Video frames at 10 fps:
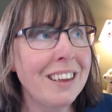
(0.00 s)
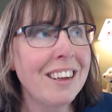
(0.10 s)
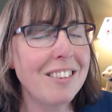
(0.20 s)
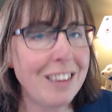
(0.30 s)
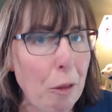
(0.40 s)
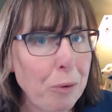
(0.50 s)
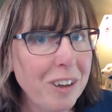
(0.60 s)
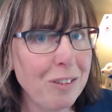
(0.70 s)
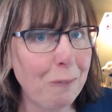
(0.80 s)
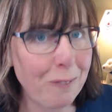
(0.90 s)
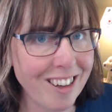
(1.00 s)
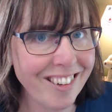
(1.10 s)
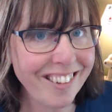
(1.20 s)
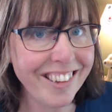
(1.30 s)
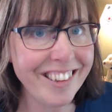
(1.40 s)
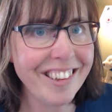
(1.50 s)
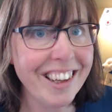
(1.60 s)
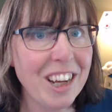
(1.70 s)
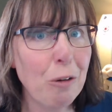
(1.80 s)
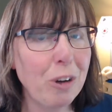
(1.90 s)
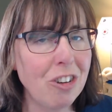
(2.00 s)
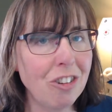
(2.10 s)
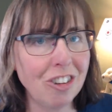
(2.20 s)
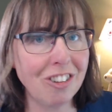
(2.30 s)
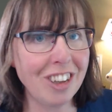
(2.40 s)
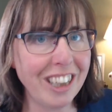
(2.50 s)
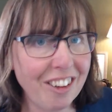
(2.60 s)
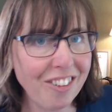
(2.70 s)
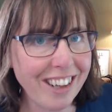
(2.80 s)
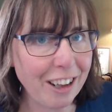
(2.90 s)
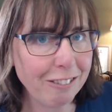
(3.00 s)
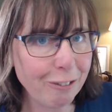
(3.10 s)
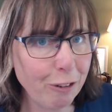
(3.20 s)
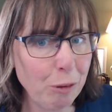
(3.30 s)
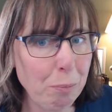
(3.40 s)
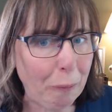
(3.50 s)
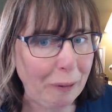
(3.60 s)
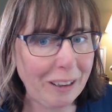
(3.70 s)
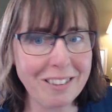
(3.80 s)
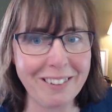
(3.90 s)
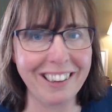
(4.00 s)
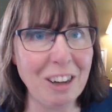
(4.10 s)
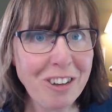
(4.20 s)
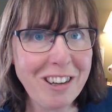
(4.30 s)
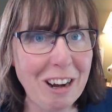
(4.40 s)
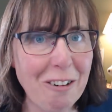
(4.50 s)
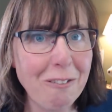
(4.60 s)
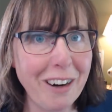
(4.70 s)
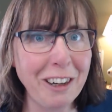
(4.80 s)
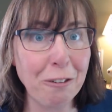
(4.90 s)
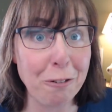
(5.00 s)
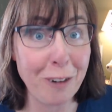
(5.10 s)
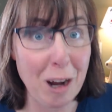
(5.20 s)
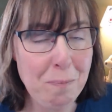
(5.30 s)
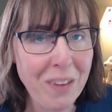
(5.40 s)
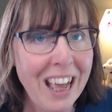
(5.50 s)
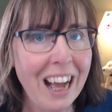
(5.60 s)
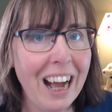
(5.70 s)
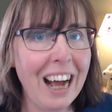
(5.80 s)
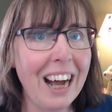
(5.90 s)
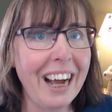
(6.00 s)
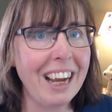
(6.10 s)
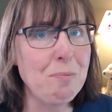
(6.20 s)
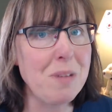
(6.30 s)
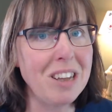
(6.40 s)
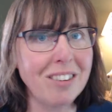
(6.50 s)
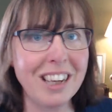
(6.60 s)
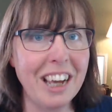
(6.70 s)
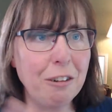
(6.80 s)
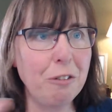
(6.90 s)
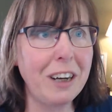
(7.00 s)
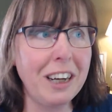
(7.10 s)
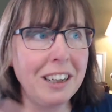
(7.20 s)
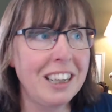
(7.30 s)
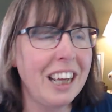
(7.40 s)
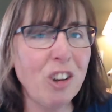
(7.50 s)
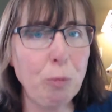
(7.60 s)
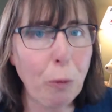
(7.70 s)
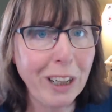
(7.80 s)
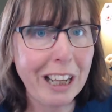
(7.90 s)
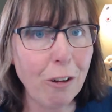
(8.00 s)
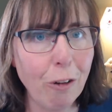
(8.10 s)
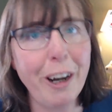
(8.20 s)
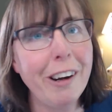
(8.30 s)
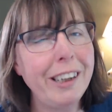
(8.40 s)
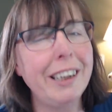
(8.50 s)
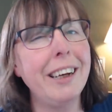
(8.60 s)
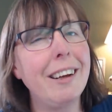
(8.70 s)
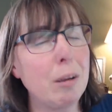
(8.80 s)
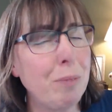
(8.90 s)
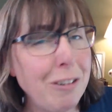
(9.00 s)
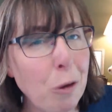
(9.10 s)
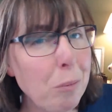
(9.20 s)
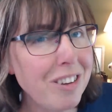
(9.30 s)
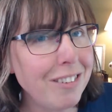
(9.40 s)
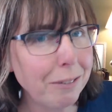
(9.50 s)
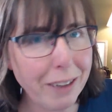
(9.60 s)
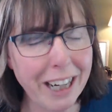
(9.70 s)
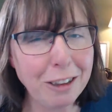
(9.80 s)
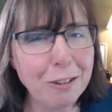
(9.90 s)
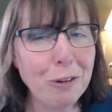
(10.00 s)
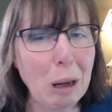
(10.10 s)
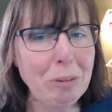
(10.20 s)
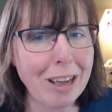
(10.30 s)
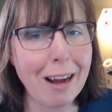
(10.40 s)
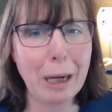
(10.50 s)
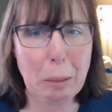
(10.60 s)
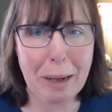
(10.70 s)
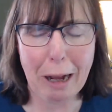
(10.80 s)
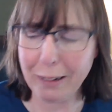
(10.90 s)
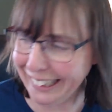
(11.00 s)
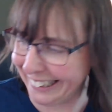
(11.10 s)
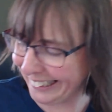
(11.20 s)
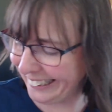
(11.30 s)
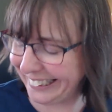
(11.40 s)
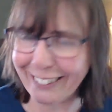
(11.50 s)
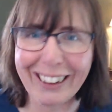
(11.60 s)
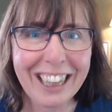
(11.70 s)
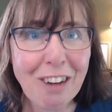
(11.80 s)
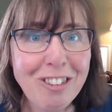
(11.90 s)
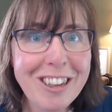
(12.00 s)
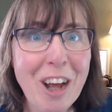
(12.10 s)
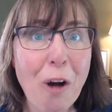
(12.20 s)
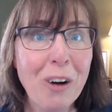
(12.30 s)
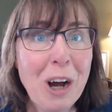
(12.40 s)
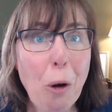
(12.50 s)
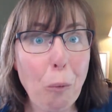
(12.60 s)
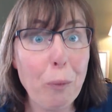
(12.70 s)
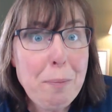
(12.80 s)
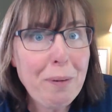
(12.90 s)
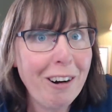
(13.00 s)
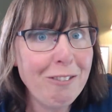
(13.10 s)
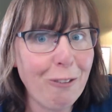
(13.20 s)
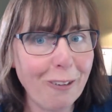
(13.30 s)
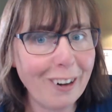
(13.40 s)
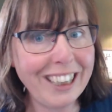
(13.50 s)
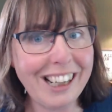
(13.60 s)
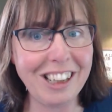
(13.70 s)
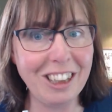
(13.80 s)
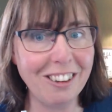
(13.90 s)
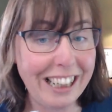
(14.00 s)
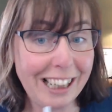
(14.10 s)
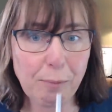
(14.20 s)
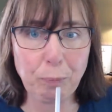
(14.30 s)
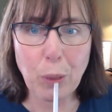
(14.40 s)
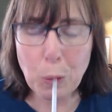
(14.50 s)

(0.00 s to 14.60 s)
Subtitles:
Southwest Washington, which is just on the other side of the river from Portland. So I'd love to know where you're from. I miss kind of exploring that whole area, except I don't miss the rain. You know what I'm talking about. So I'd love to know what part of Oregon you're in.